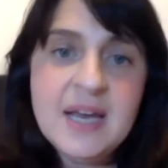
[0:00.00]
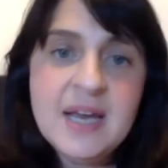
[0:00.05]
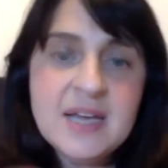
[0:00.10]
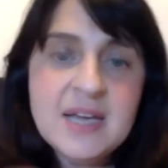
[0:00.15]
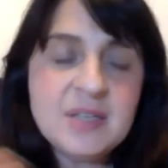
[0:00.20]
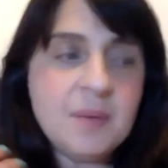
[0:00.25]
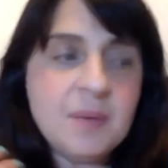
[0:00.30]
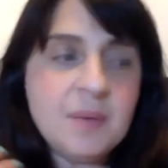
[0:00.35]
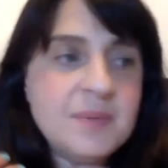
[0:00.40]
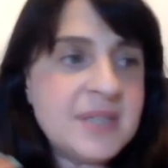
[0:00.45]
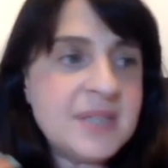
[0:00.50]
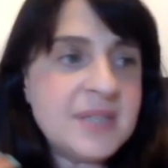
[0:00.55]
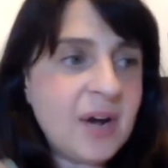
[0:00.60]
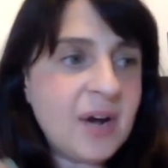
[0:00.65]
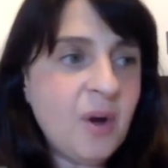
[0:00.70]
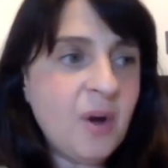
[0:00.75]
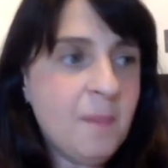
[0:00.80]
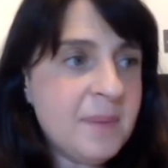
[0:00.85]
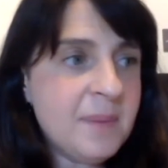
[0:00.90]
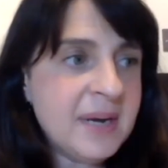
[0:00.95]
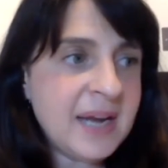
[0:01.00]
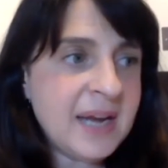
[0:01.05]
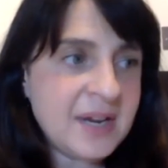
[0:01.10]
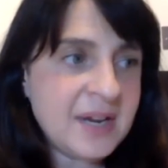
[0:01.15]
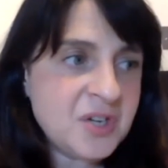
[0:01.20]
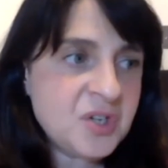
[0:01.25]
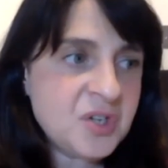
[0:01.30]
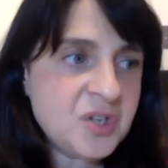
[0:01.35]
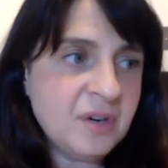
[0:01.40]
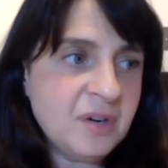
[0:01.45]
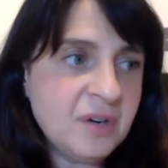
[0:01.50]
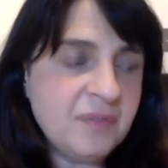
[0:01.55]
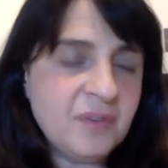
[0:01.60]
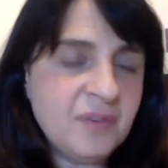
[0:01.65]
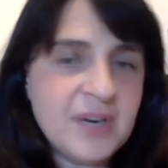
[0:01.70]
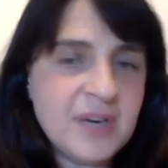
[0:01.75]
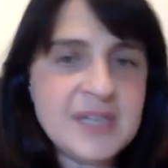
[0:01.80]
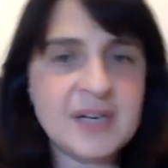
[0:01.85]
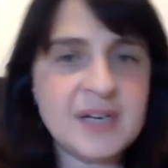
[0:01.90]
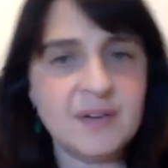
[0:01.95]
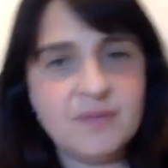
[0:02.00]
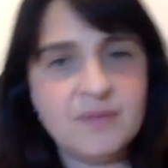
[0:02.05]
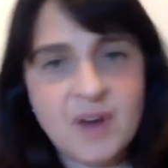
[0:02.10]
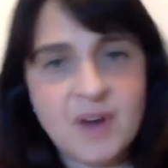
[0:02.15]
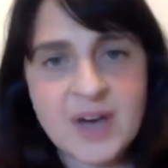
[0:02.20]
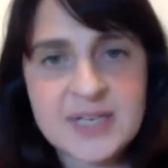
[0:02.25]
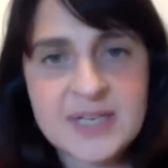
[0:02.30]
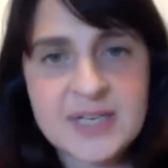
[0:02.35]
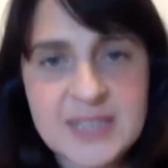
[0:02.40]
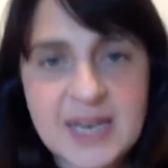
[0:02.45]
So it was that combination of reading and writing.